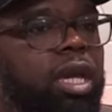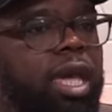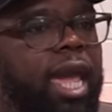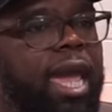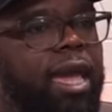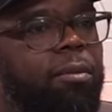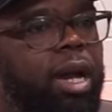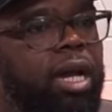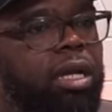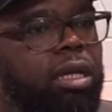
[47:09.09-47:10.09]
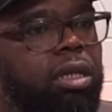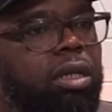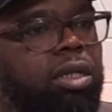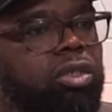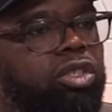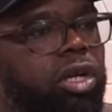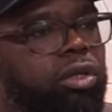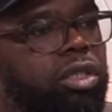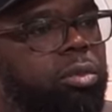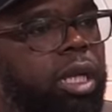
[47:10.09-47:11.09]
And I had my
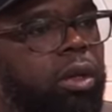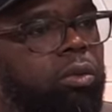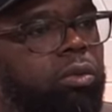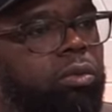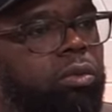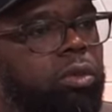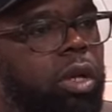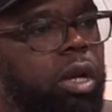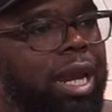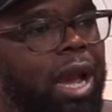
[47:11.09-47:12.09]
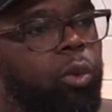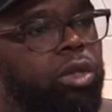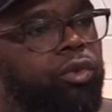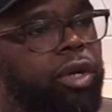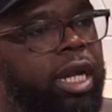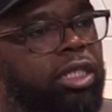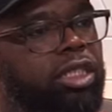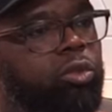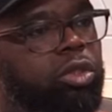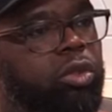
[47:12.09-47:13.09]
concerns about not whether or not
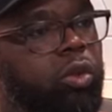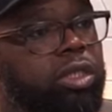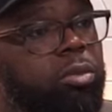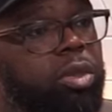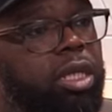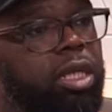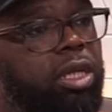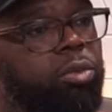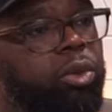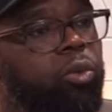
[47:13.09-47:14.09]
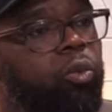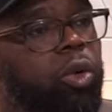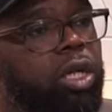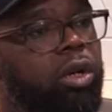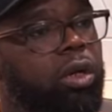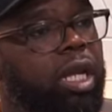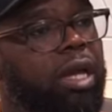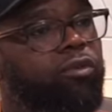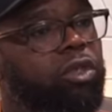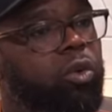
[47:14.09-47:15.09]
she was going to be here, but what her
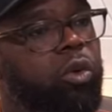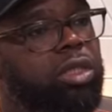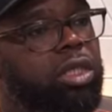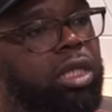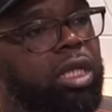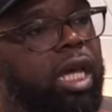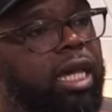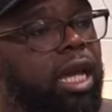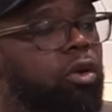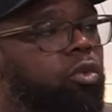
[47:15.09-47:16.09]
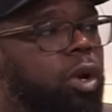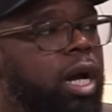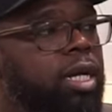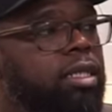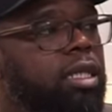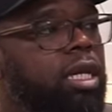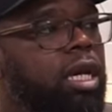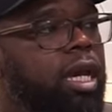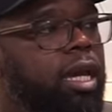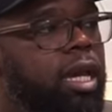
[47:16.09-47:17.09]
life was going to look like health wise
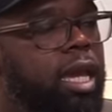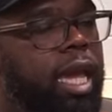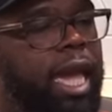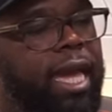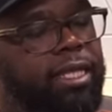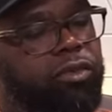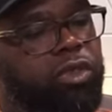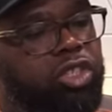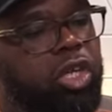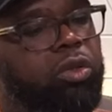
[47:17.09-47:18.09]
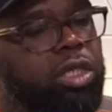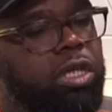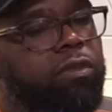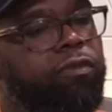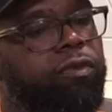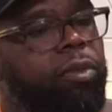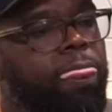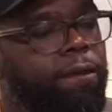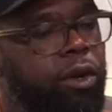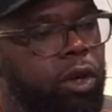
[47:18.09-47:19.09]
mm-hmm. as a result of,
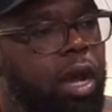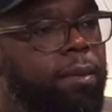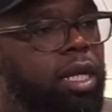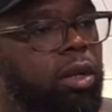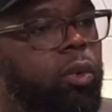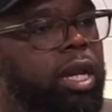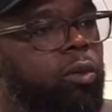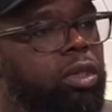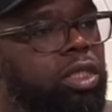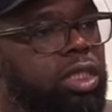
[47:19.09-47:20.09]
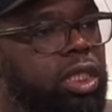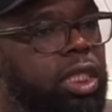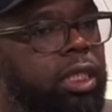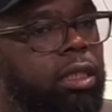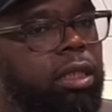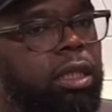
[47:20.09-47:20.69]
you know, coming in a way in which she did.